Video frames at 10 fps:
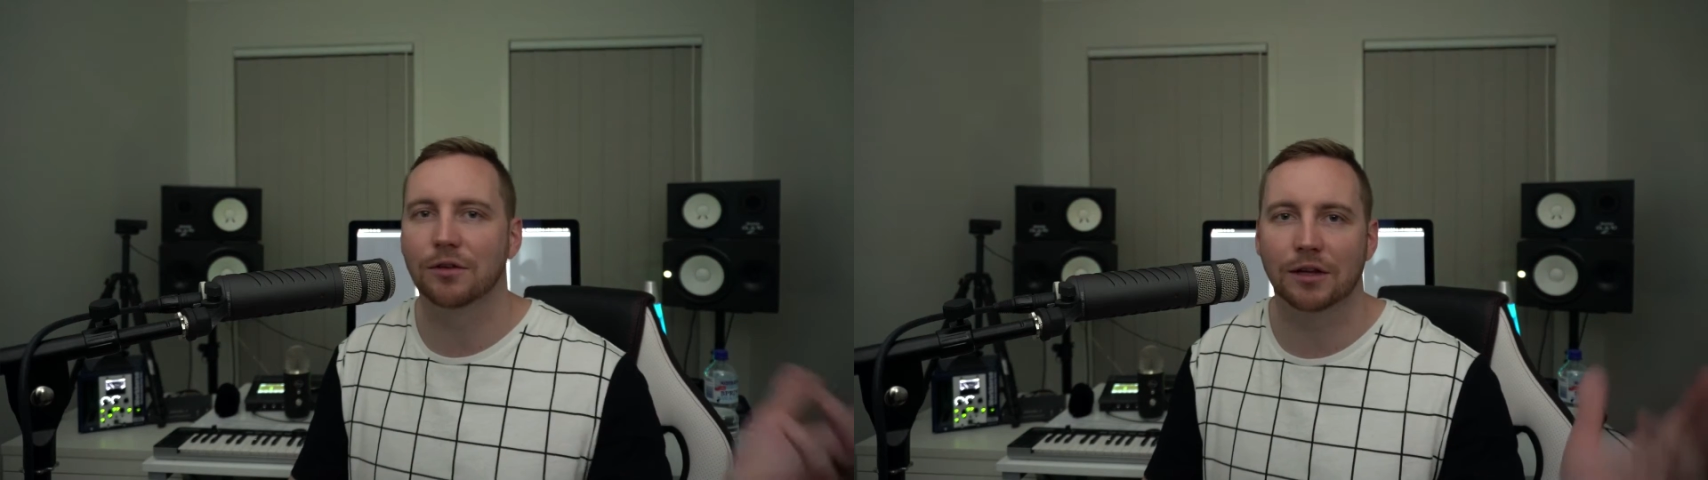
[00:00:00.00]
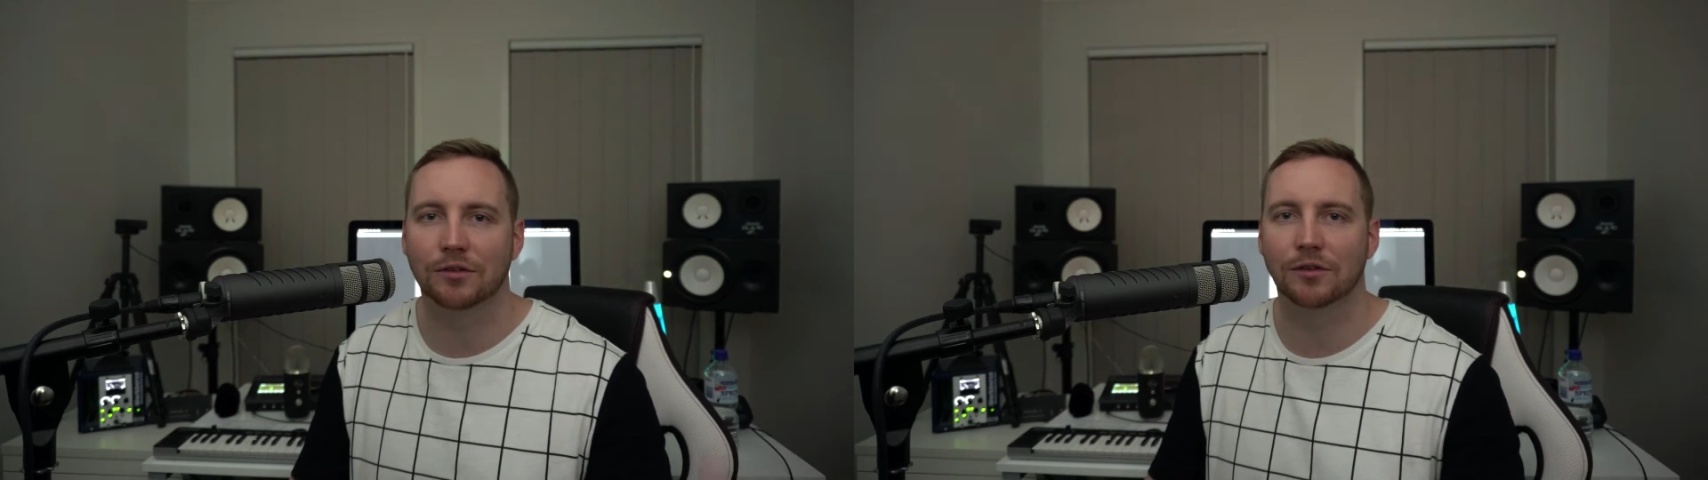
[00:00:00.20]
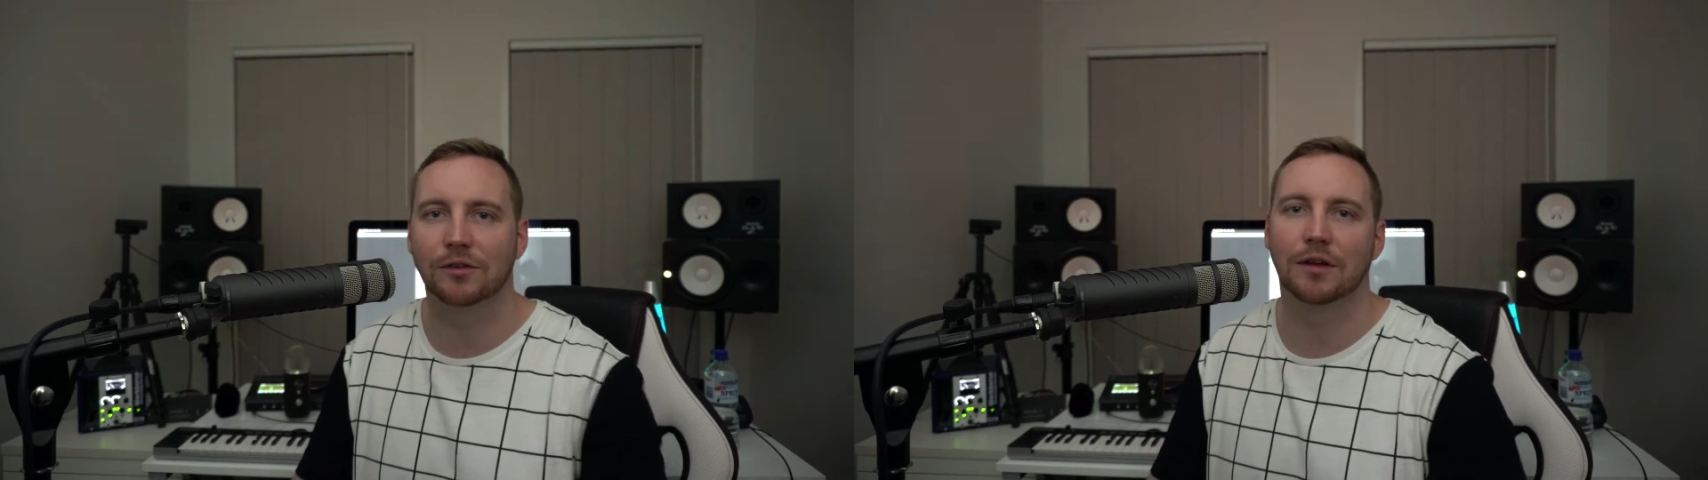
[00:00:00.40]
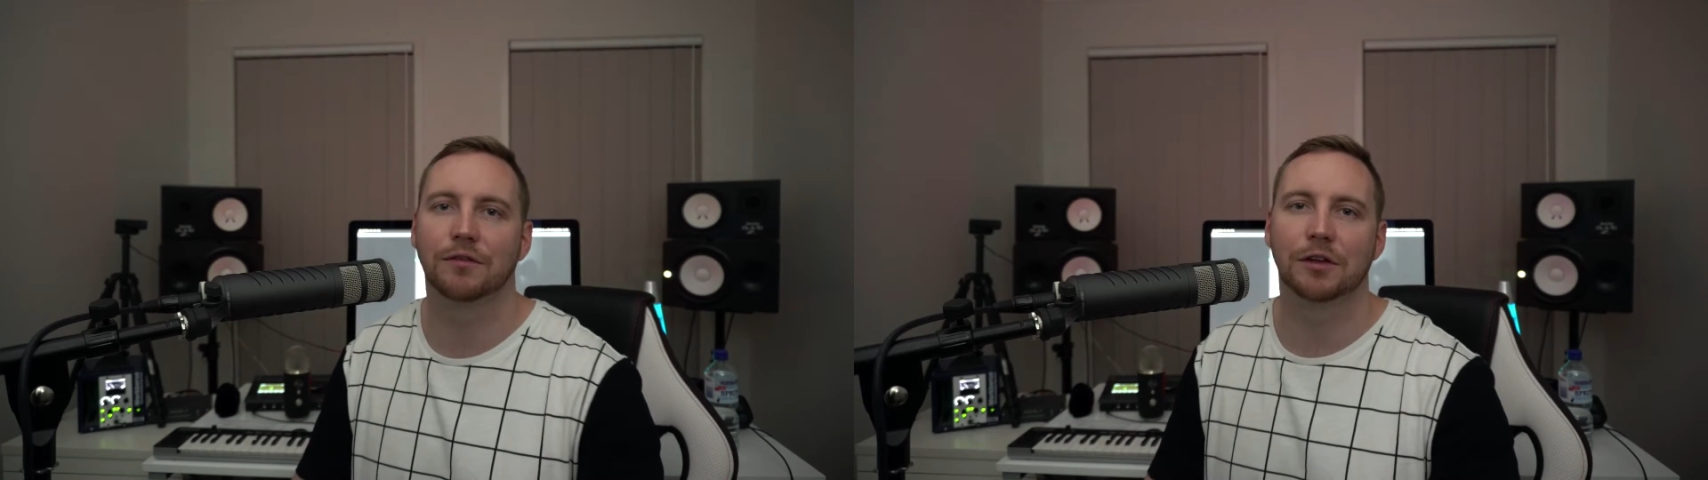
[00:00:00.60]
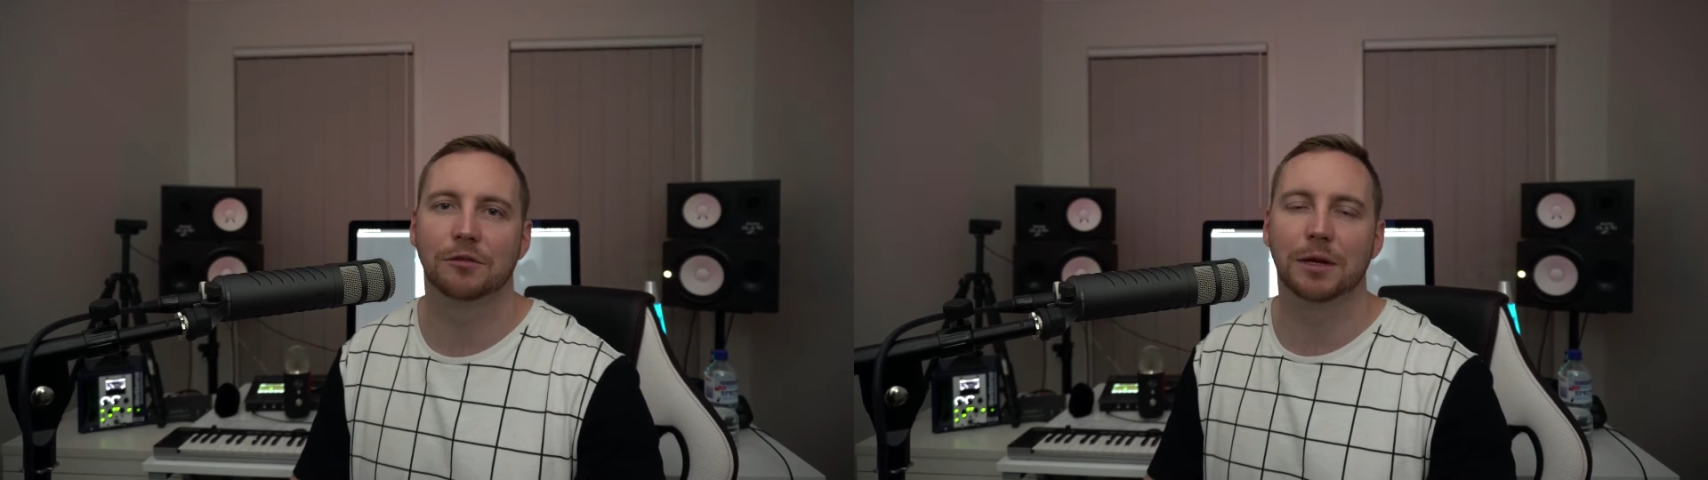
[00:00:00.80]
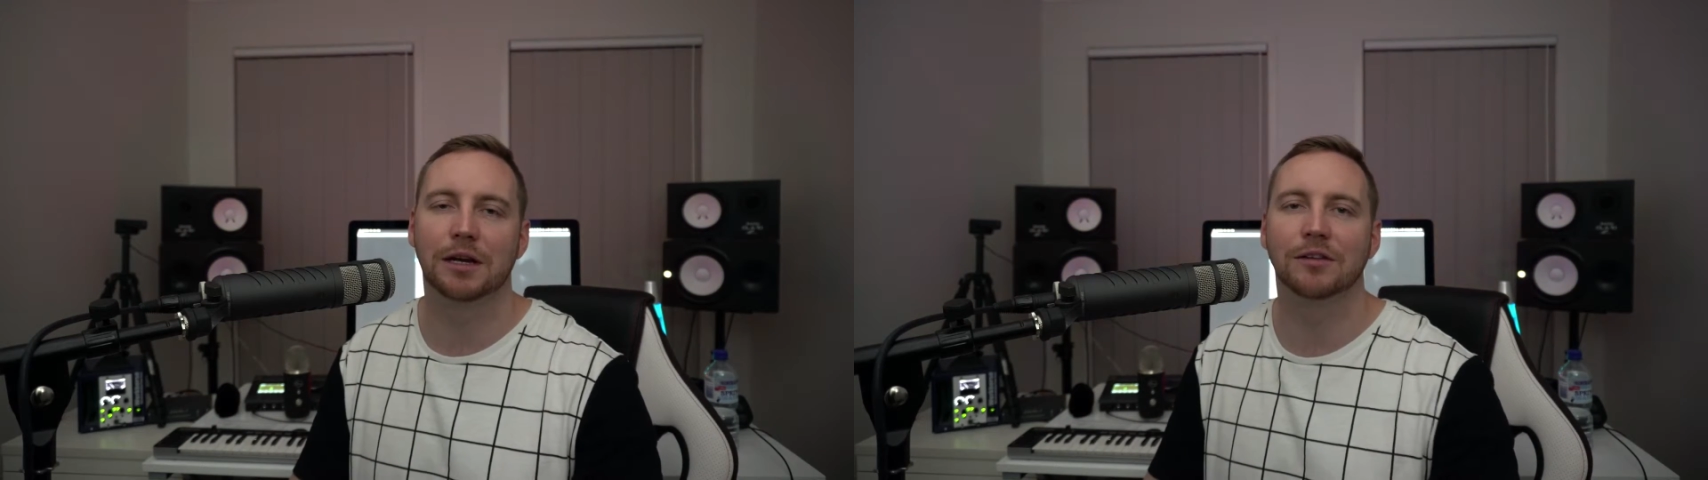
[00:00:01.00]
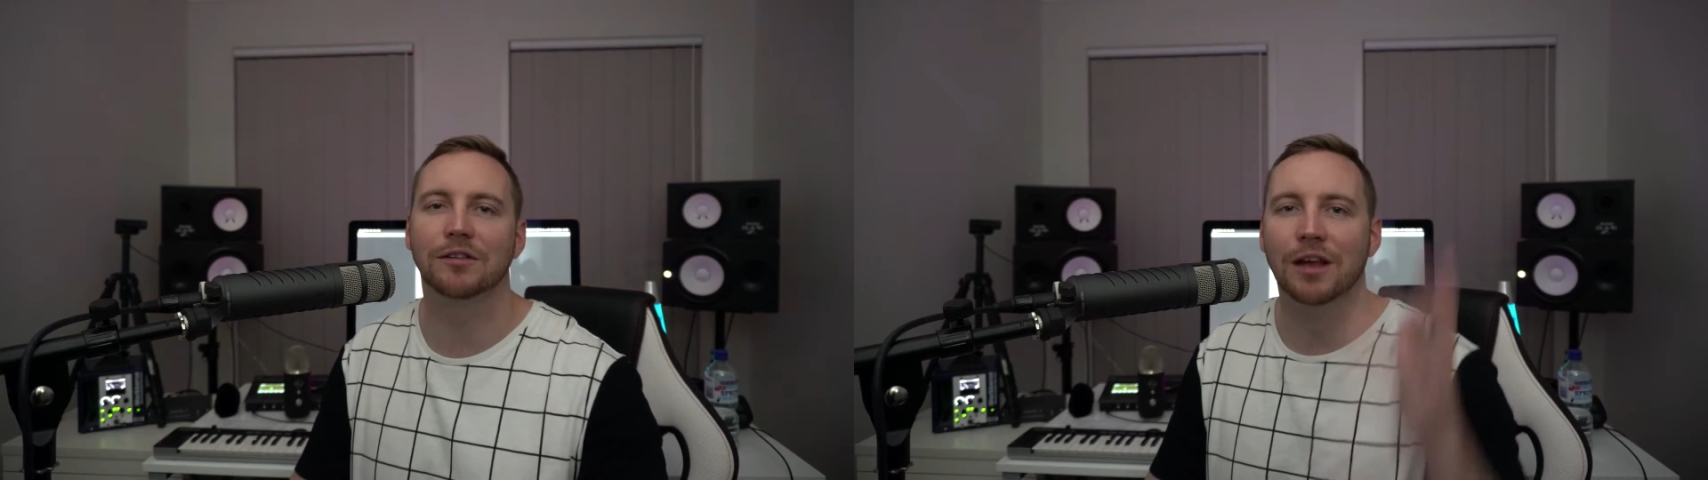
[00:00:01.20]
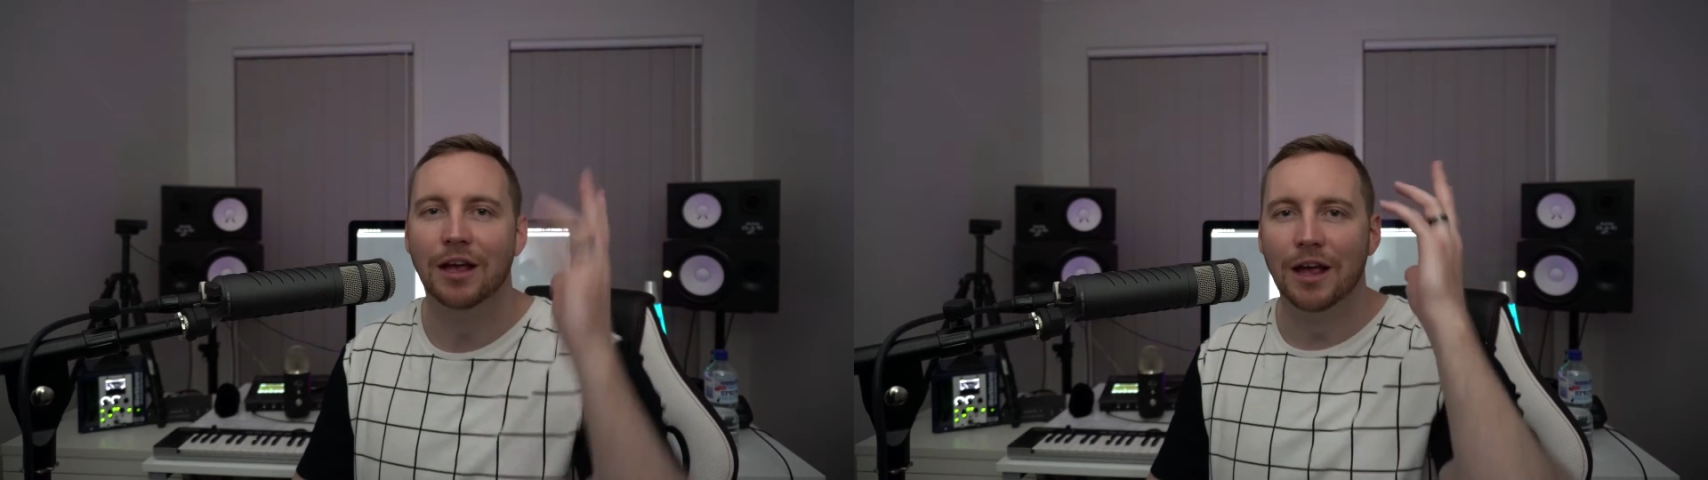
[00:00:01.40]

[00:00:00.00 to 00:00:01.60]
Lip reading: all that sort of stuff in the speakers.